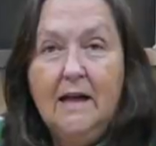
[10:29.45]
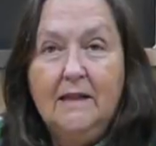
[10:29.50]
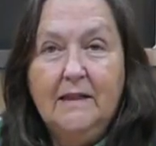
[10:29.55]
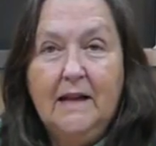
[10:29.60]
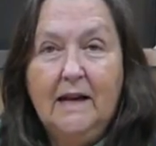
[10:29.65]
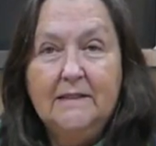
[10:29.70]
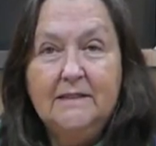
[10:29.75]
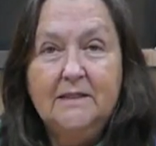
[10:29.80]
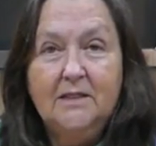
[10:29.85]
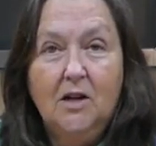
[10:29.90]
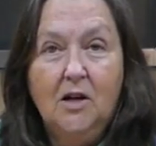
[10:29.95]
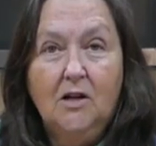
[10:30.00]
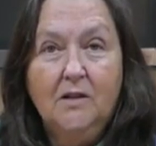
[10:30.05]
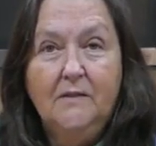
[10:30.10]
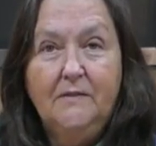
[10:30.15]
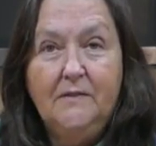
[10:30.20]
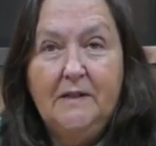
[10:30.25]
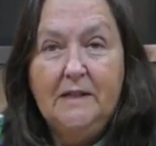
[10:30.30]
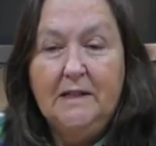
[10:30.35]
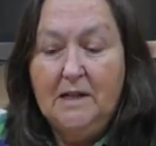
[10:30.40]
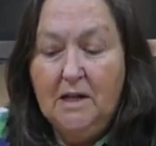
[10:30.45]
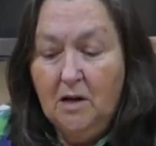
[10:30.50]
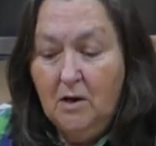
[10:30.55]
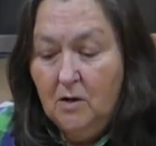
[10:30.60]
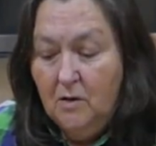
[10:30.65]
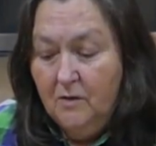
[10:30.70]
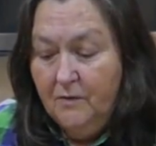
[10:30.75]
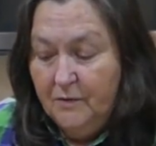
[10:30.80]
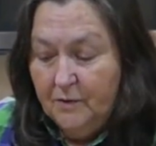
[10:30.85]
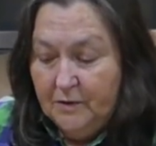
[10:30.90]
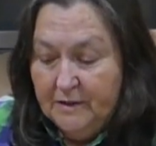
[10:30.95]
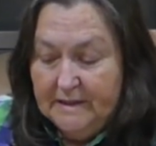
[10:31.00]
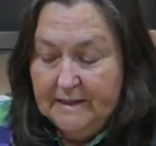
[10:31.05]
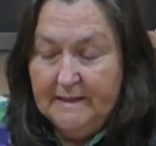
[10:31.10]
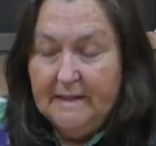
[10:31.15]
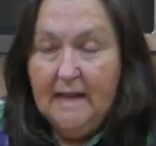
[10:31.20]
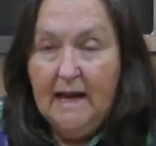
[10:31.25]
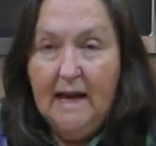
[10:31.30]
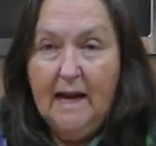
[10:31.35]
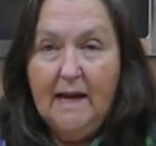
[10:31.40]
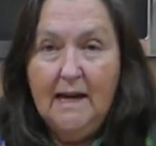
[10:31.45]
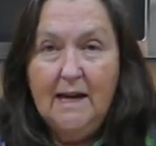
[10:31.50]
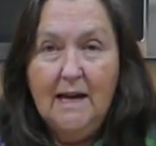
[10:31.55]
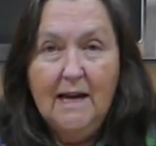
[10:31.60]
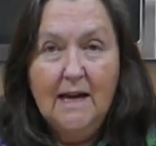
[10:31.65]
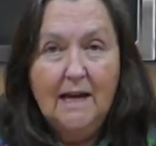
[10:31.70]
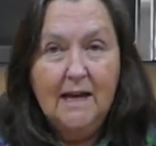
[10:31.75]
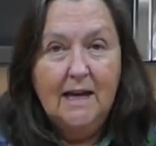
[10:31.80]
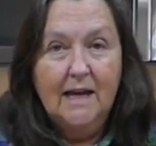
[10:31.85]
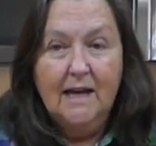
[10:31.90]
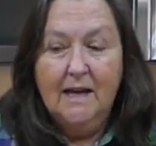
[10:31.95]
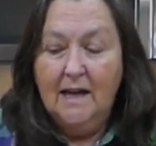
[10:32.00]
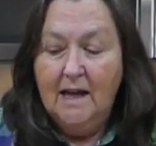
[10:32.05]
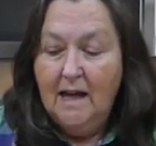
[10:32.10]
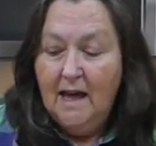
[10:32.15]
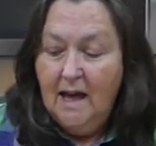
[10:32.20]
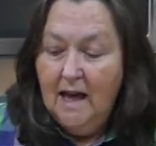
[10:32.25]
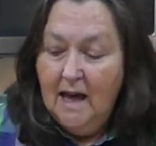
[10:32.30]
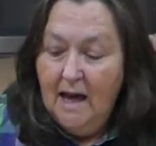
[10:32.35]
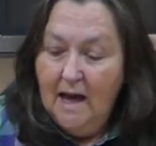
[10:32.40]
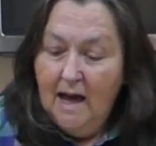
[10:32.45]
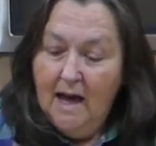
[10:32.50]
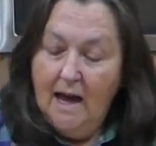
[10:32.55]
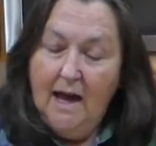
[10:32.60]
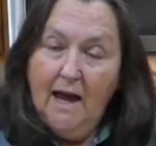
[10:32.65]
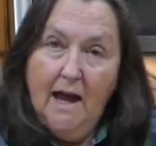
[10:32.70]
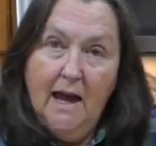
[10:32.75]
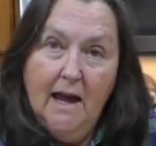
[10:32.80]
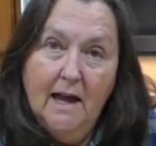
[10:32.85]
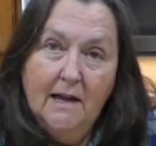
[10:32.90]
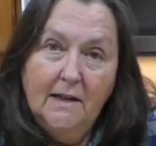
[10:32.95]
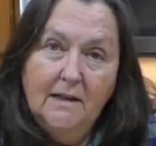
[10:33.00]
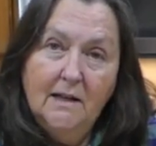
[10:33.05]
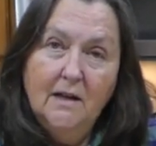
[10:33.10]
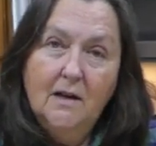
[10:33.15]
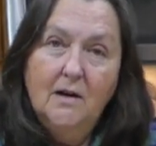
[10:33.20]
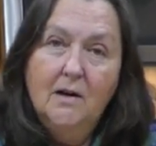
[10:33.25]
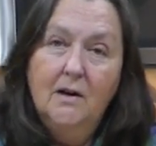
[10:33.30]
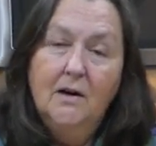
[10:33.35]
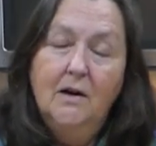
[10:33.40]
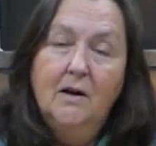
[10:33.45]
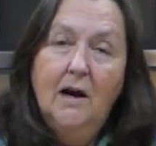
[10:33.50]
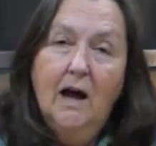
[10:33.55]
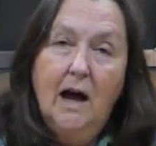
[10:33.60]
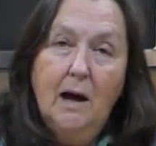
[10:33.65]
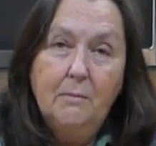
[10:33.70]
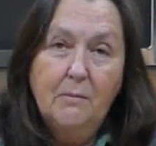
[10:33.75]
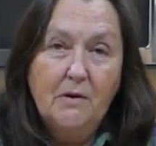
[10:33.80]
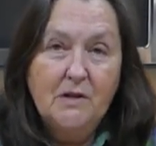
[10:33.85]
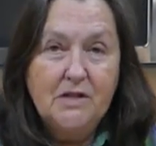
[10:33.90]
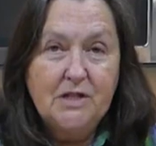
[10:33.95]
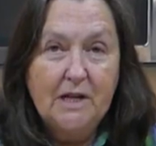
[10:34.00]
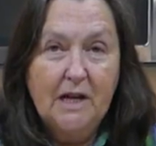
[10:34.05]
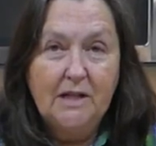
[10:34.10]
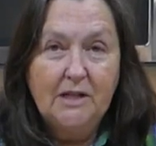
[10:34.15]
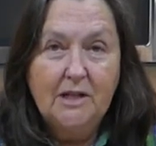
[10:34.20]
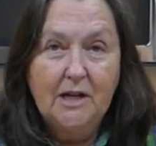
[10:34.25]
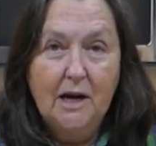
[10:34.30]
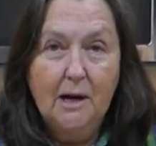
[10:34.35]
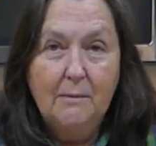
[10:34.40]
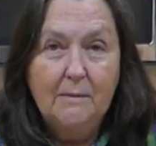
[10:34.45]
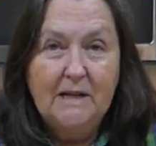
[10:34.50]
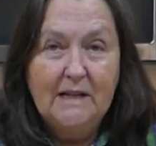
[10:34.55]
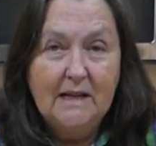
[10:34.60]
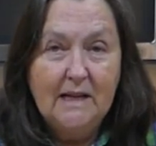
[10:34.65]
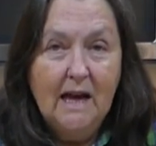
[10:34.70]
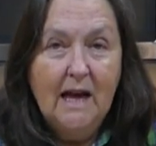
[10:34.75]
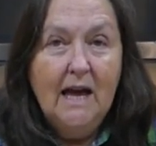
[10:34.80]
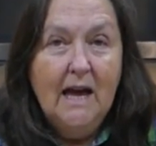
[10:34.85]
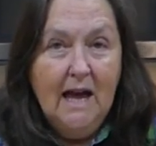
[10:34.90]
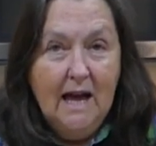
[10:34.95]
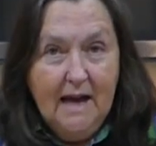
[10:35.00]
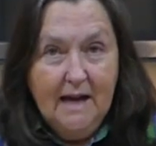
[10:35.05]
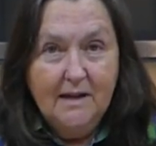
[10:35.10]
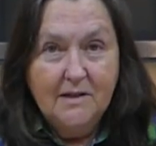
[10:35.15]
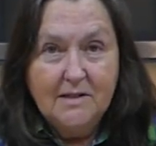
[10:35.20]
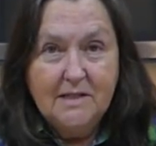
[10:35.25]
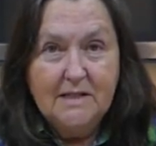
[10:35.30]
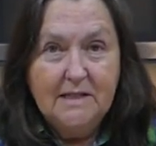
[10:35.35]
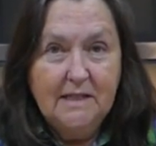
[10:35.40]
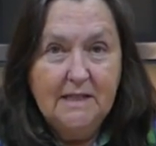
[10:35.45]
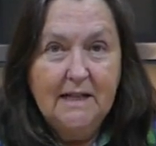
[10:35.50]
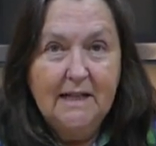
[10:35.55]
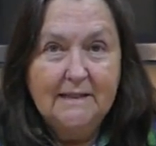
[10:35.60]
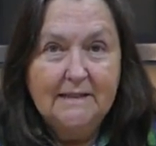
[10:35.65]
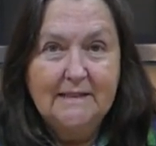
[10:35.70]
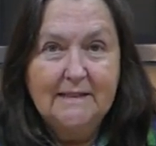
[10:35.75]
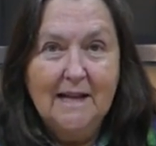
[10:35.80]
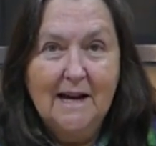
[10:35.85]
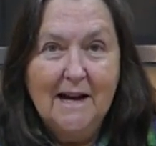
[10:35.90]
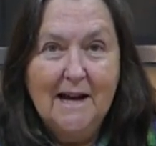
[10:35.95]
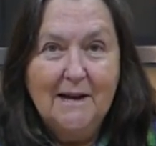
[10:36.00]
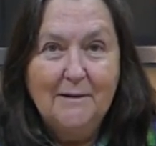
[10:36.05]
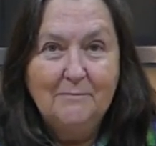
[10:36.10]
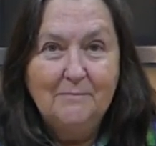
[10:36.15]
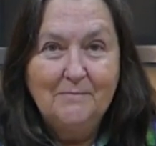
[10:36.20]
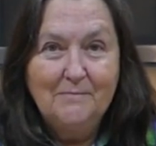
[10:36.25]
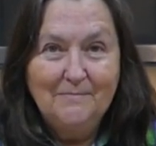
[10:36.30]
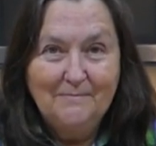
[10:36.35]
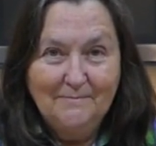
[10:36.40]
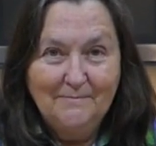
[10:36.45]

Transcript: That's all the video for today, and I appreciate you coming, and I'll see you next time.